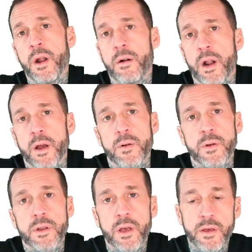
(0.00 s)

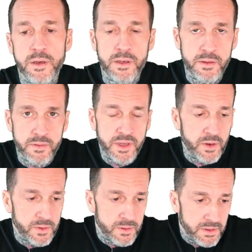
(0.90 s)
around the
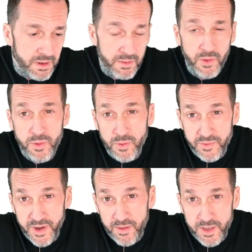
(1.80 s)
old local
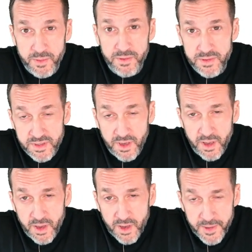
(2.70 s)
variables
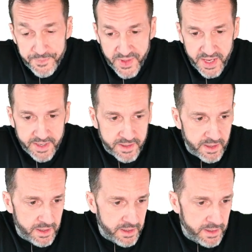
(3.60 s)
in,
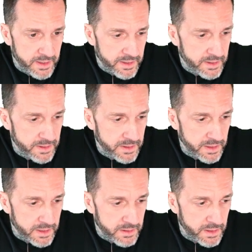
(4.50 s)
uh,
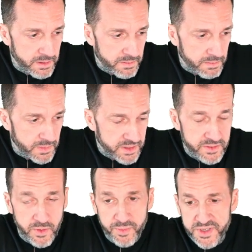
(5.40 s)
in, in, in
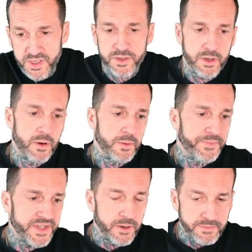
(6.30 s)
store procedure code.
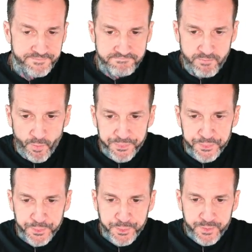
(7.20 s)
So
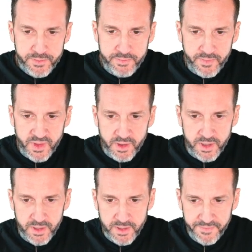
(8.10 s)

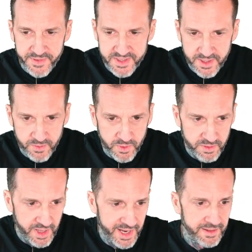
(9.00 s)
uh, if this thing
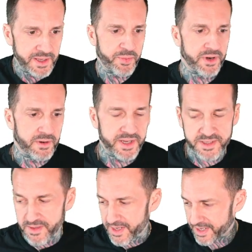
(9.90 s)
will kindly progress
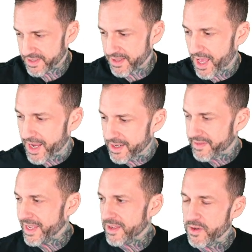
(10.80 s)
to the next slide.
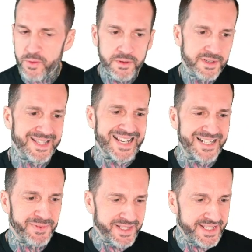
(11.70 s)
Thank you.
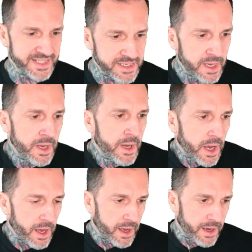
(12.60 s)
Slide, please.
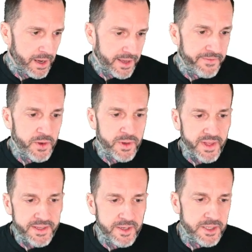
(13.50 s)
Uh, if you would
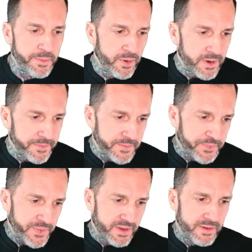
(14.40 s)
like to support
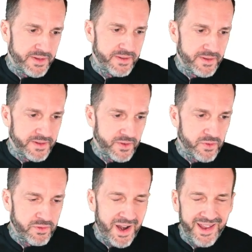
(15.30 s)
this, this
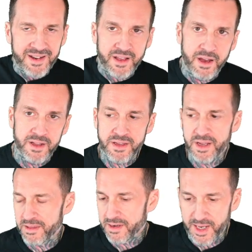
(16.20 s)
grand
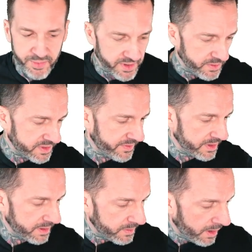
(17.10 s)
content that I produce for
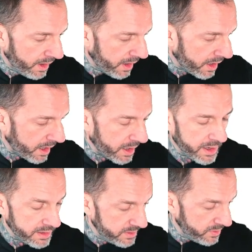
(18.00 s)
you,
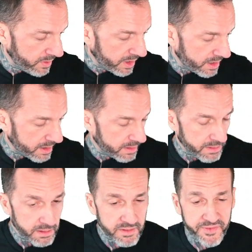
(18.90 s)
uh, you
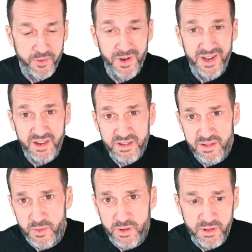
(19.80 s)
are free
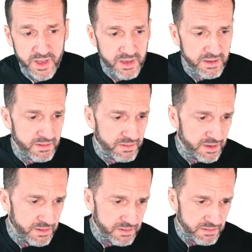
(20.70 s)
to click the
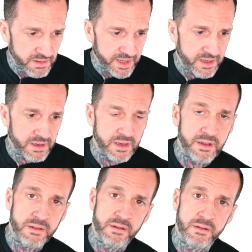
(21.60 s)
little link
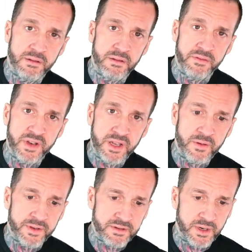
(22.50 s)
in the, in the
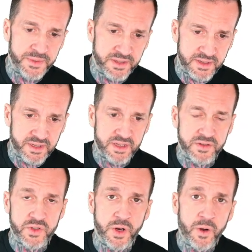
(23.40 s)
video description that says
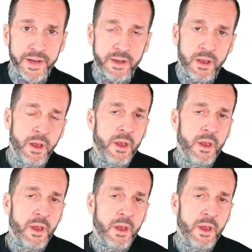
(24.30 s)
join